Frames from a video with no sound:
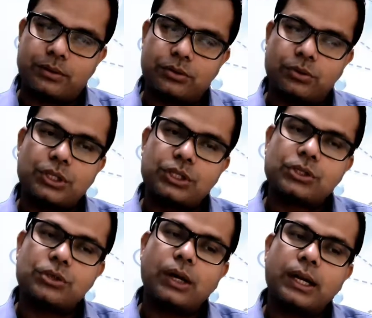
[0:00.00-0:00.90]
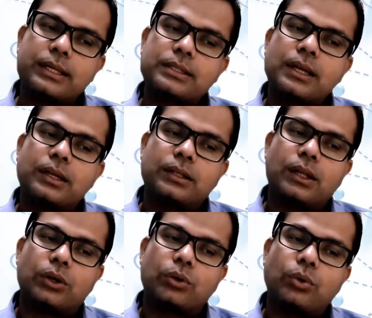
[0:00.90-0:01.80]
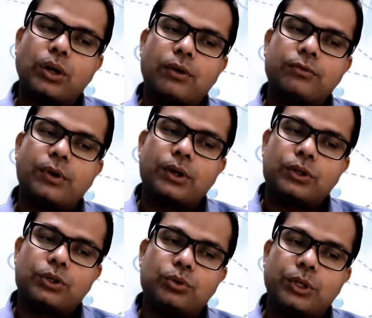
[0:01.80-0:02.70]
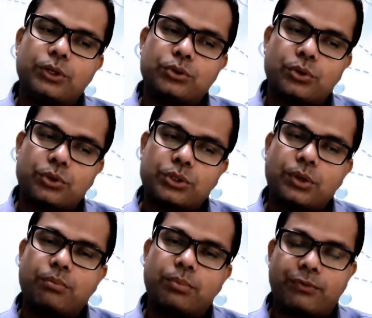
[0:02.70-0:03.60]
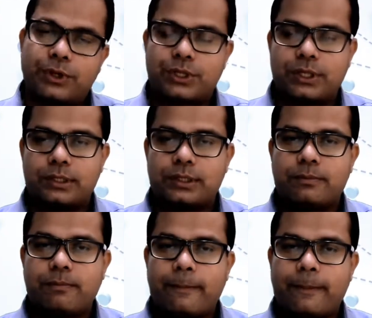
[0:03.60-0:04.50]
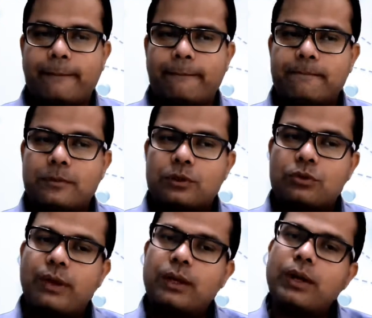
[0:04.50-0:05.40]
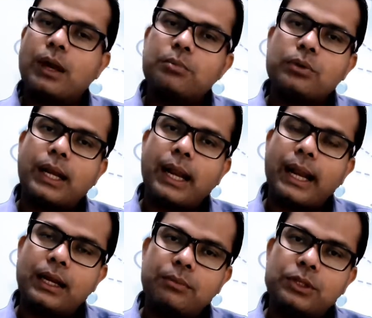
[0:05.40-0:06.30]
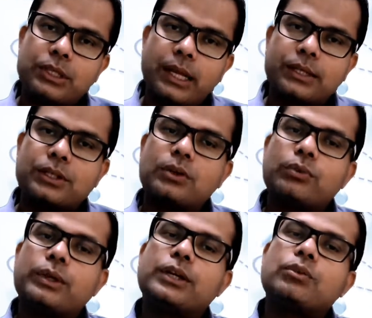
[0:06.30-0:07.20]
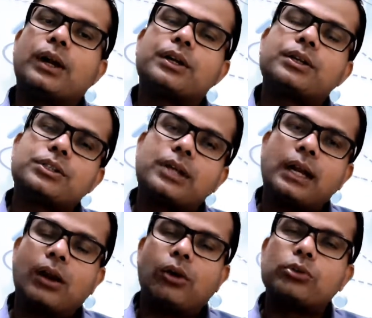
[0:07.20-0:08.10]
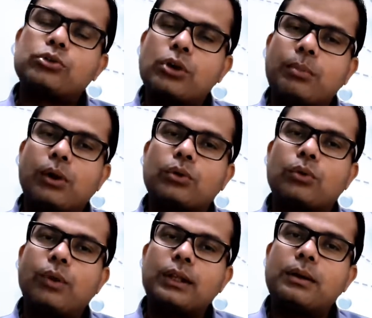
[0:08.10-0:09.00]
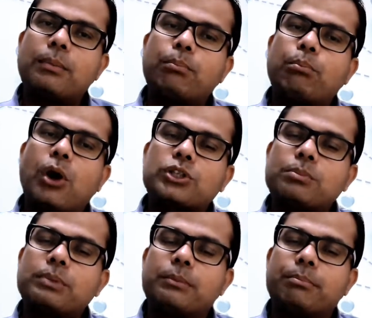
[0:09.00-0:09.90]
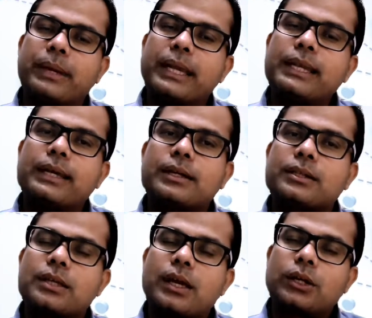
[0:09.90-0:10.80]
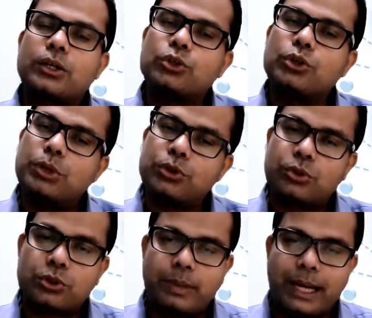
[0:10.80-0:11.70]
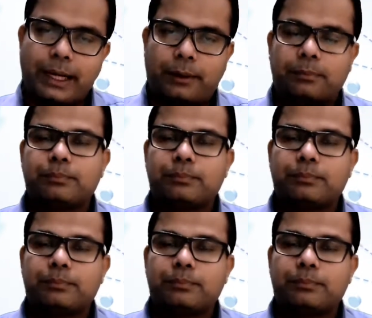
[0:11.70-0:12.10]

So this is called as the role of human resource professionals. So when you come to an end of this lecture, we need to understand also about what are the possible barriers to human resource planning.